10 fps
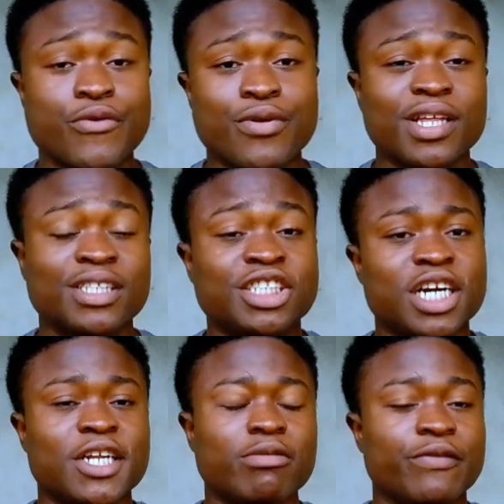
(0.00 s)
create a
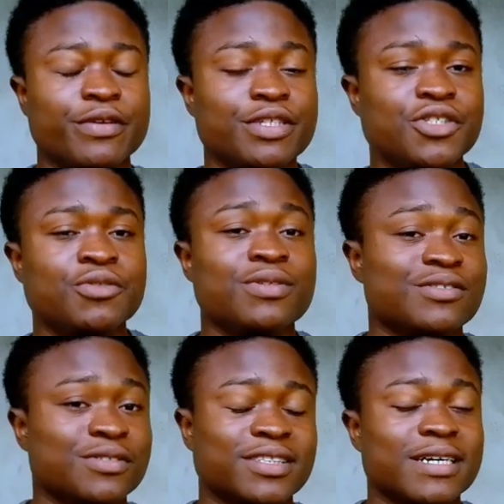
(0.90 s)
channel with YouTube
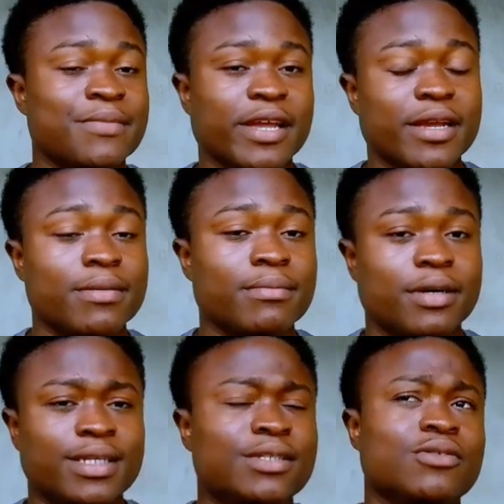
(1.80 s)
to start making
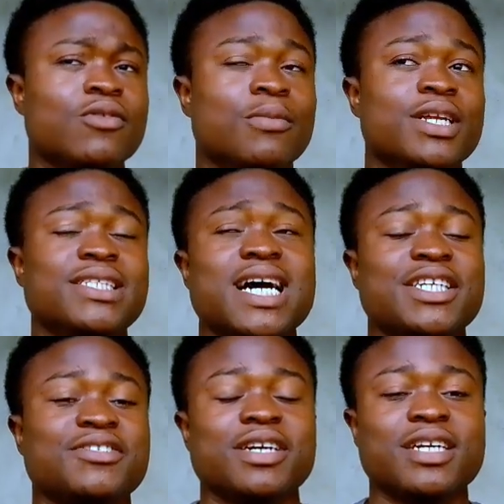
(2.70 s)
money to
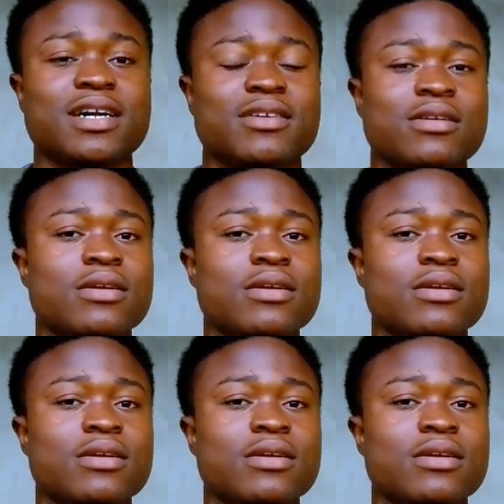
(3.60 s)
monetize your account.